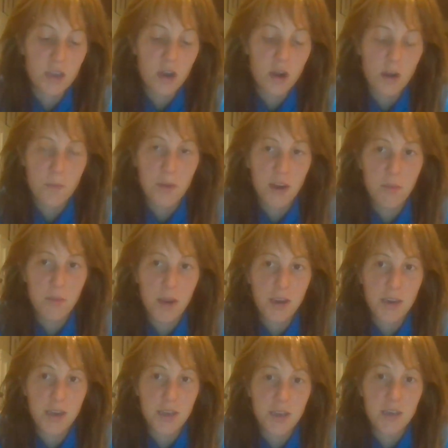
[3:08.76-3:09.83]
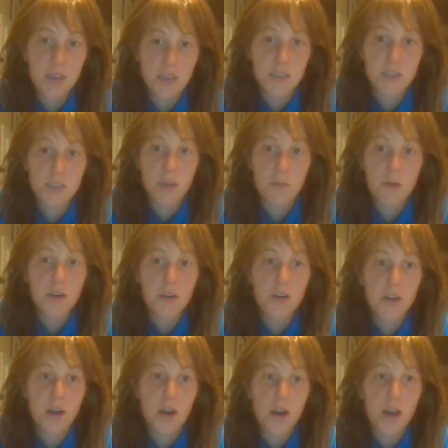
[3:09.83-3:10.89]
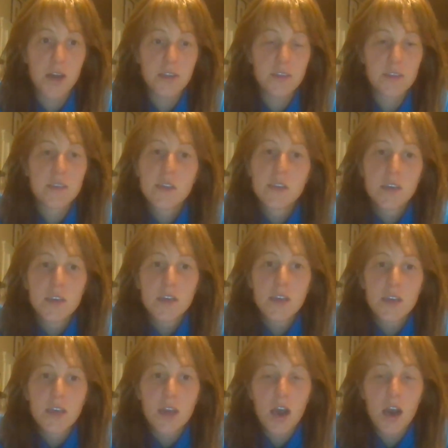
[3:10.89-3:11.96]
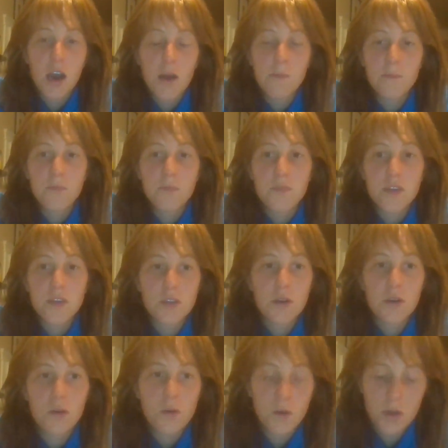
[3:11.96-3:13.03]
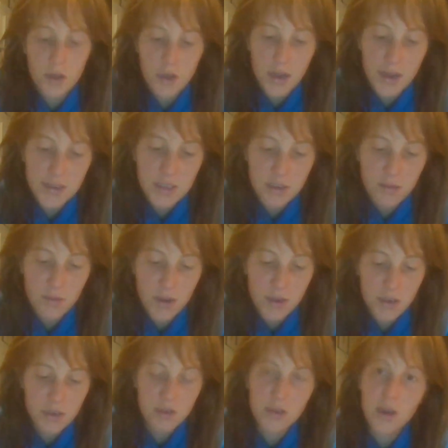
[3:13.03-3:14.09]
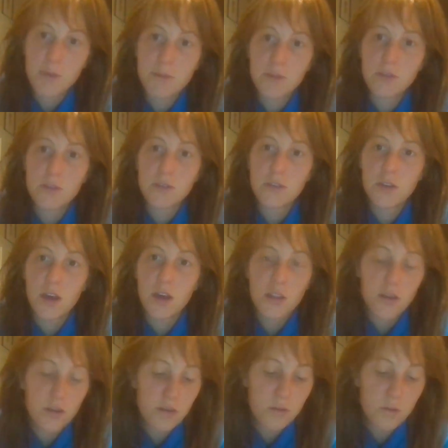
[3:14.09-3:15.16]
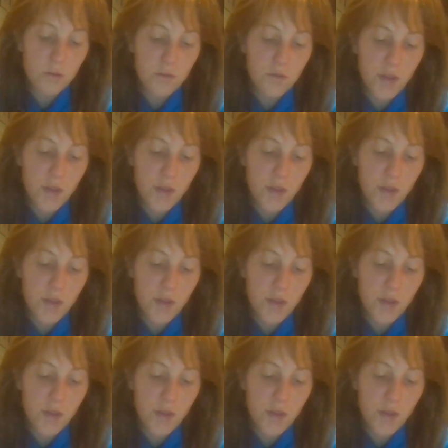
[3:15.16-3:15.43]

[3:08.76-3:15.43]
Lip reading: are paramagnetic and some are not. So I did find a couple other cool